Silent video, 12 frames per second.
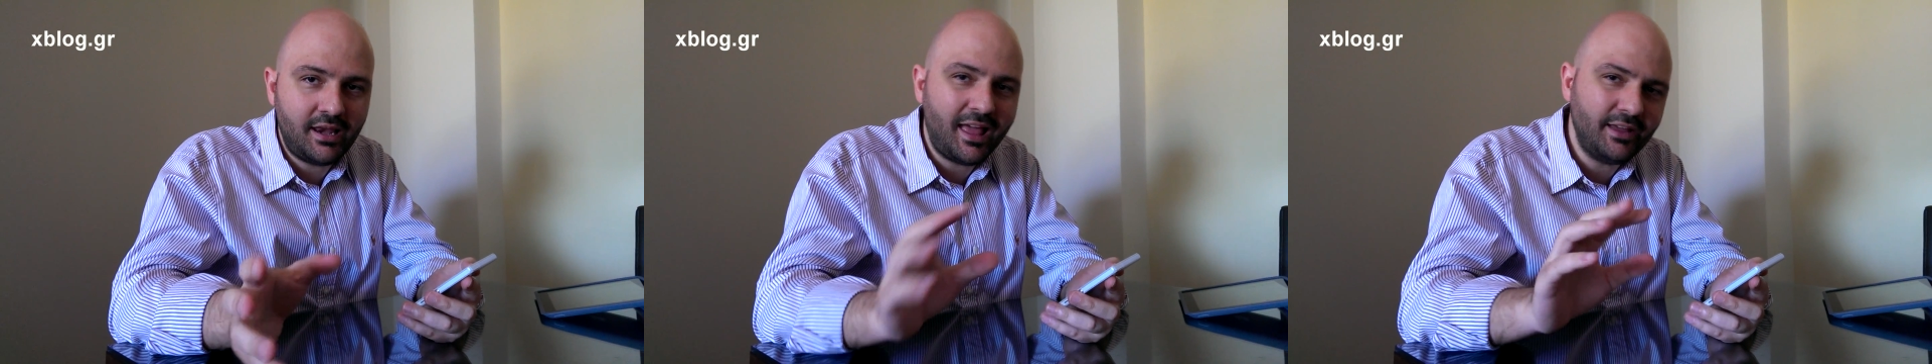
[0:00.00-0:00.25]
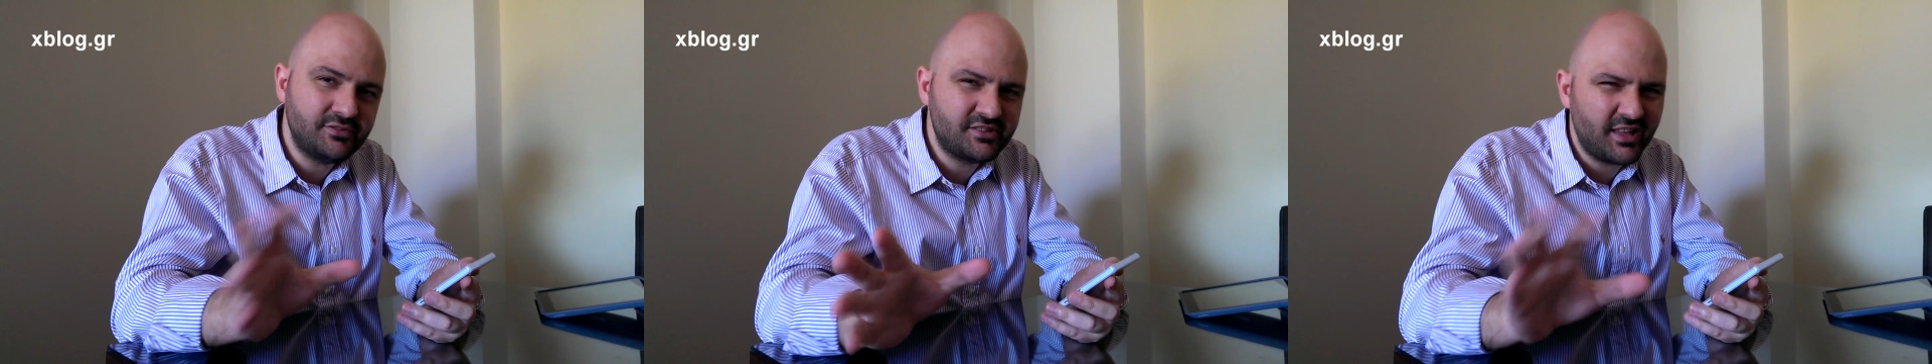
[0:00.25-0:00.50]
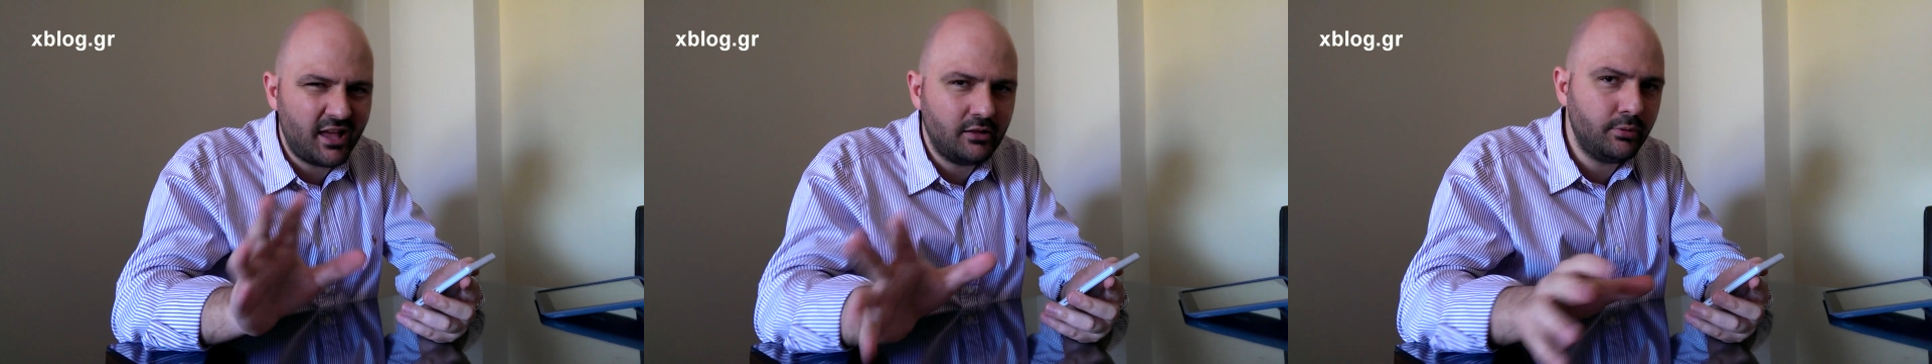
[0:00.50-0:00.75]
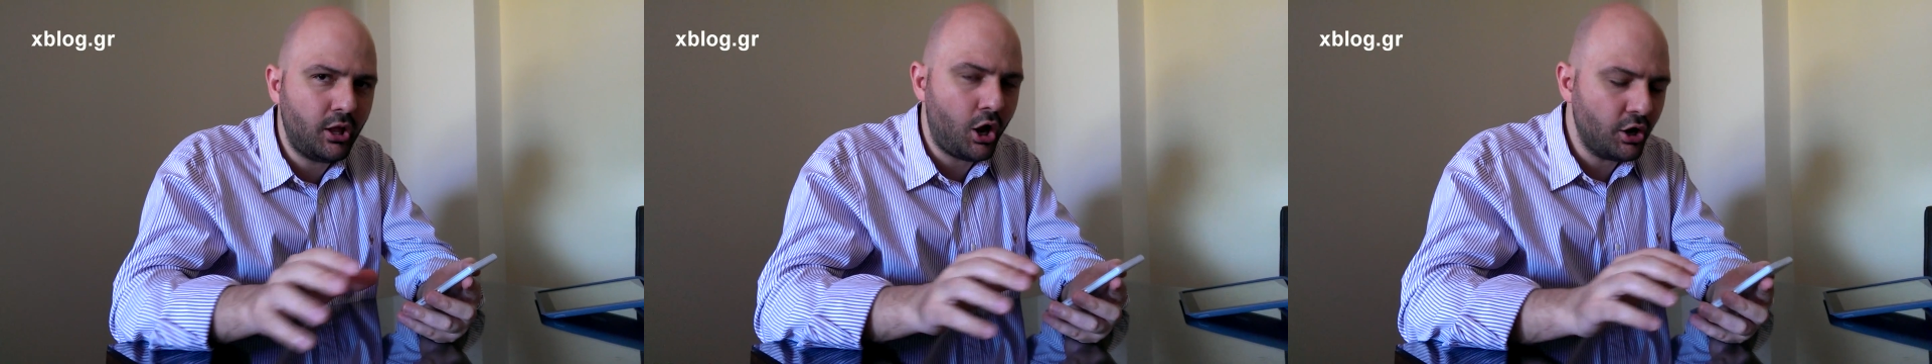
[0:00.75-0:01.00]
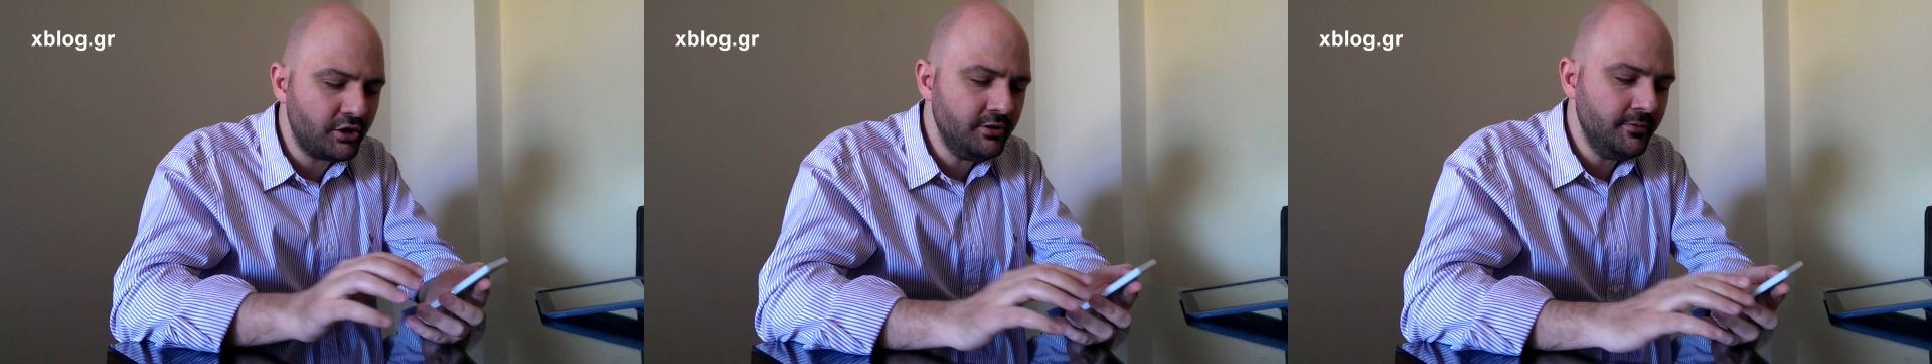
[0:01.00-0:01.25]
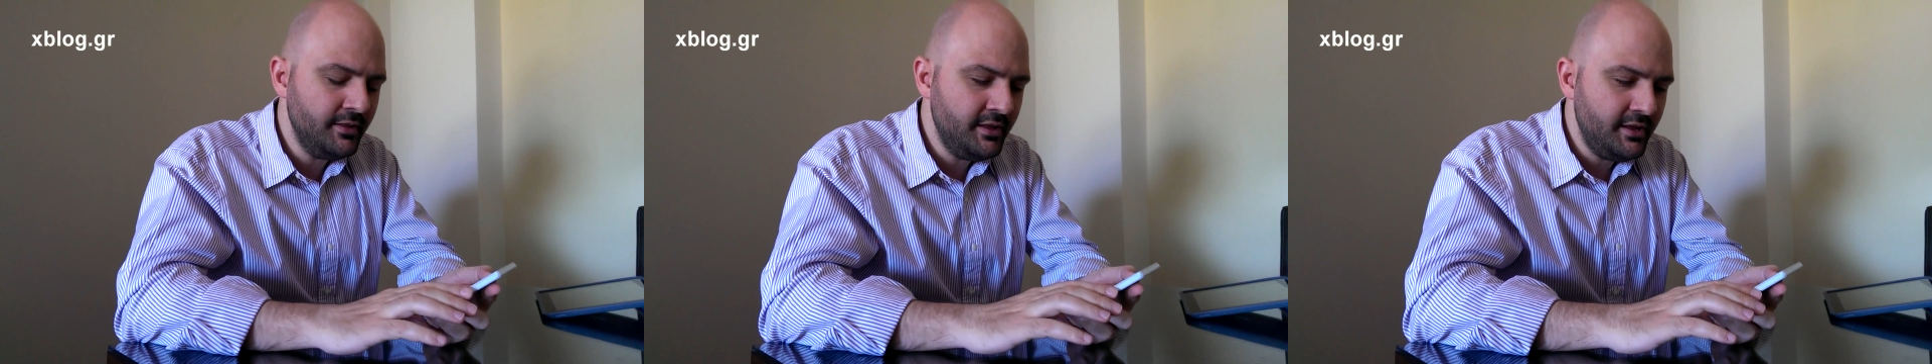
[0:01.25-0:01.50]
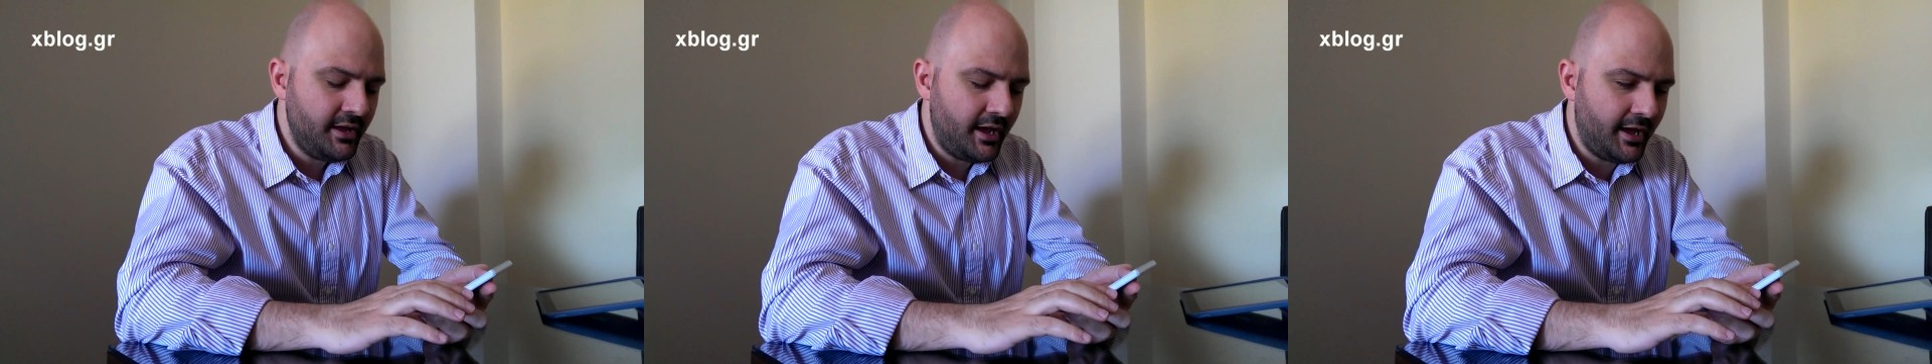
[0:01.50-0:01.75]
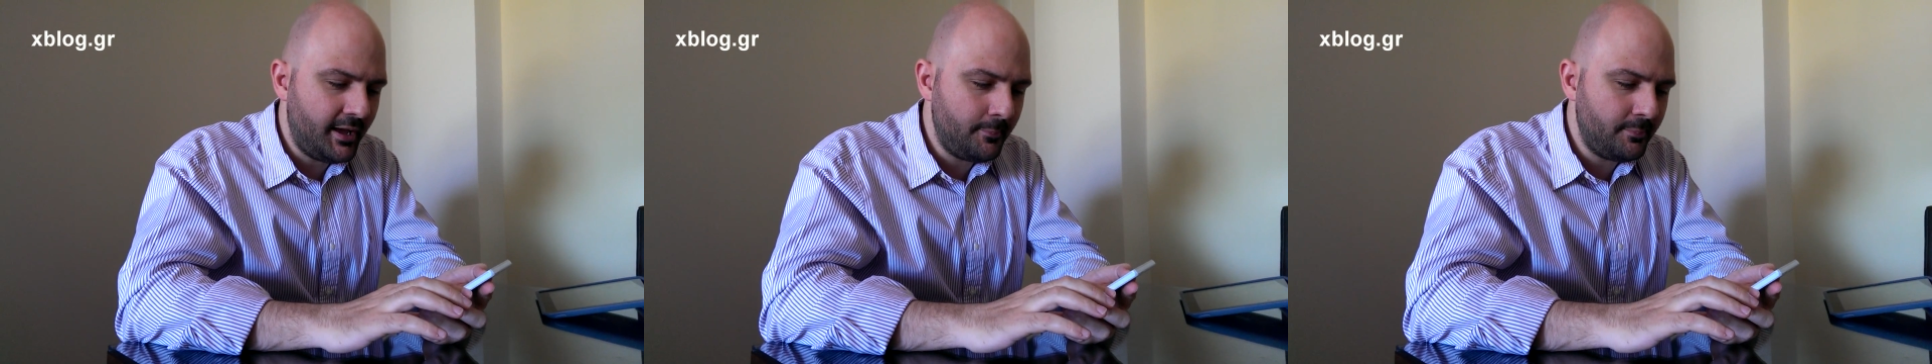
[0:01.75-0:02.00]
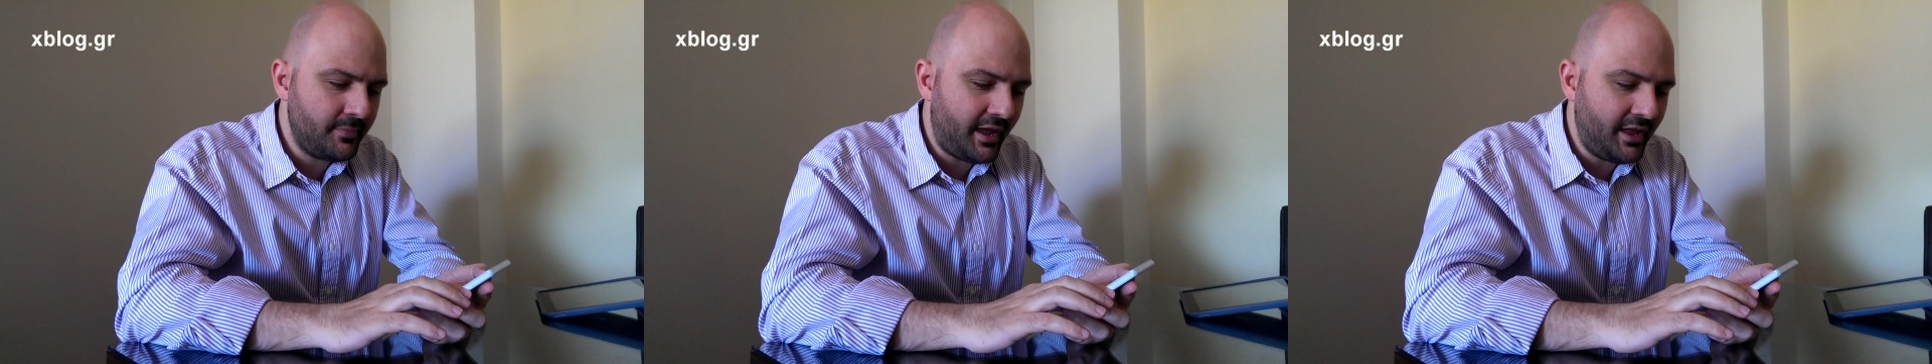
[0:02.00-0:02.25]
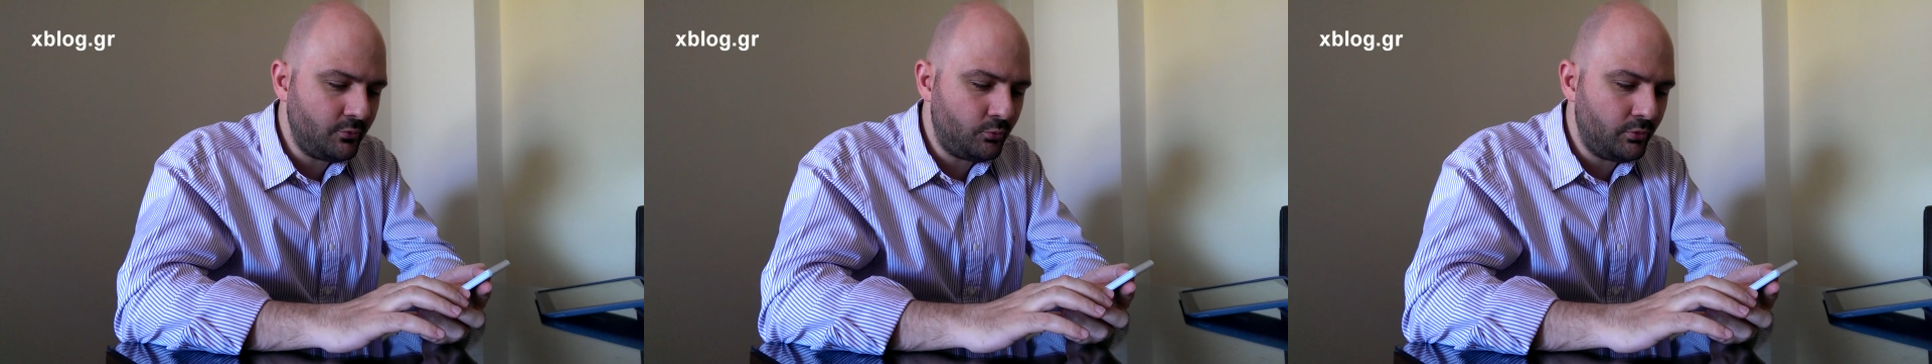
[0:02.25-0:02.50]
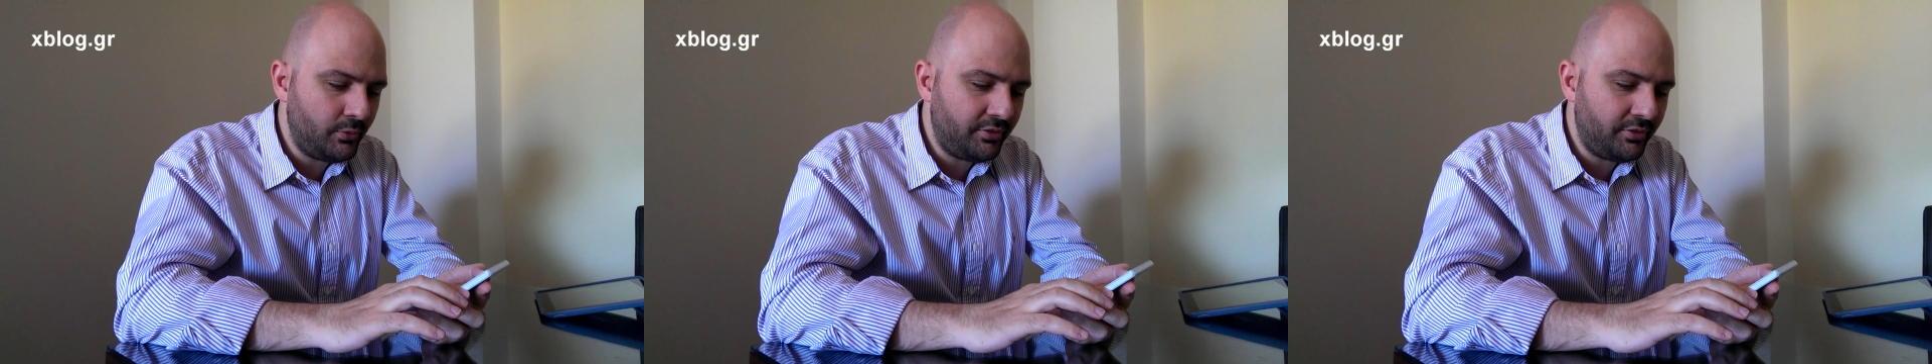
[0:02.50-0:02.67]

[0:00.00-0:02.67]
lifestyle blog, and we